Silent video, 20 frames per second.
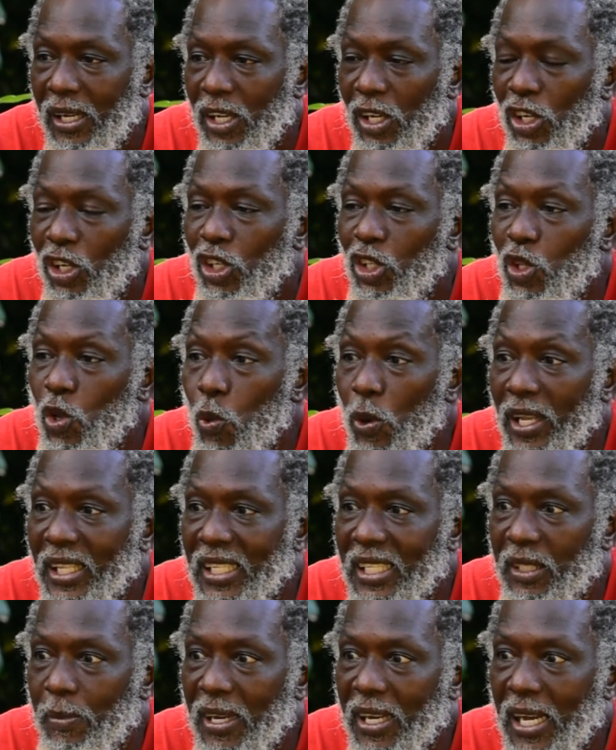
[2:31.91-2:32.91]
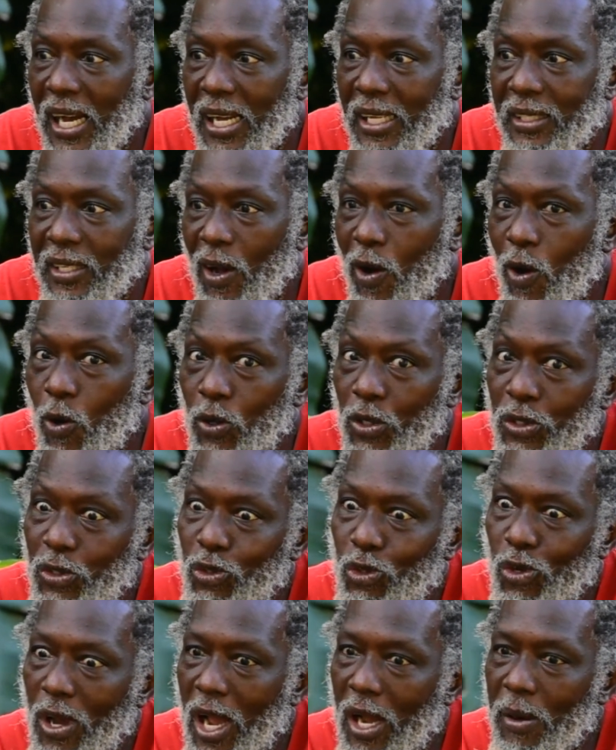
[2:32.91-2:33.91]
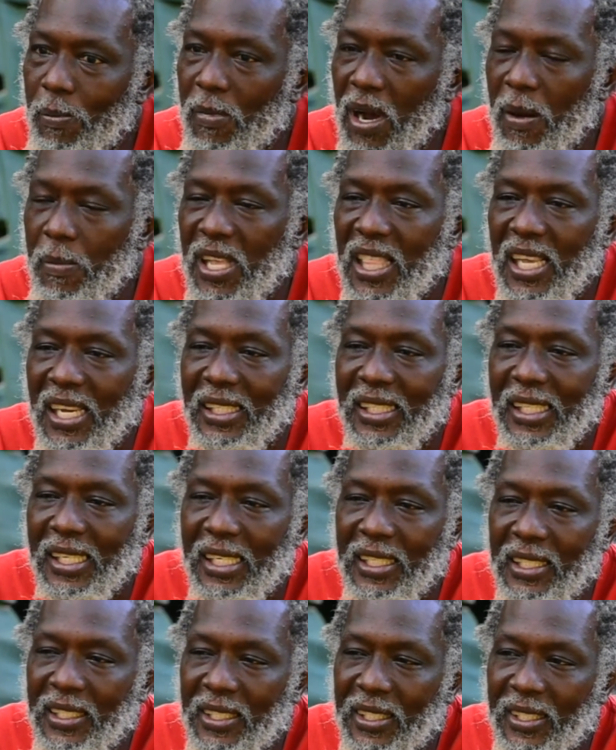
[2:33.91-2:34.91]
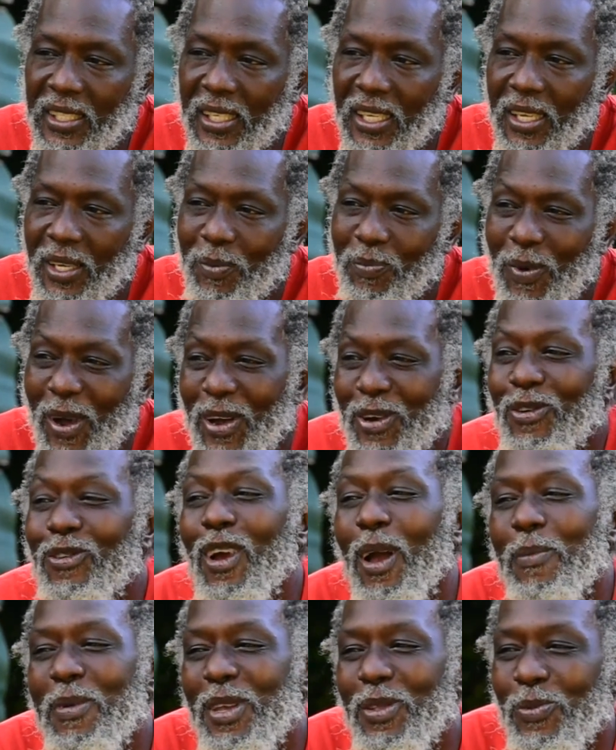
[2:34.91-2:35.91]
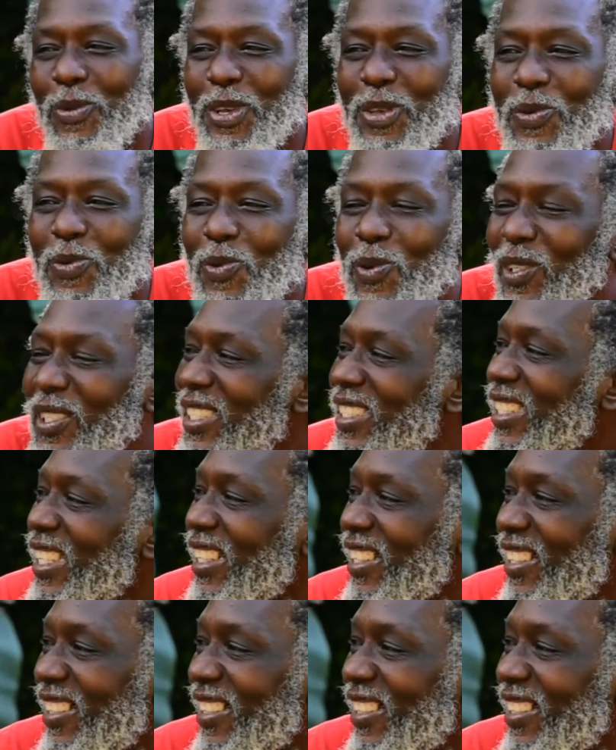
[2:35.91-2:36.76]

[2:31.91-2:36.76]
doing is because of how strong Babylon is on grabbing the youths, you know.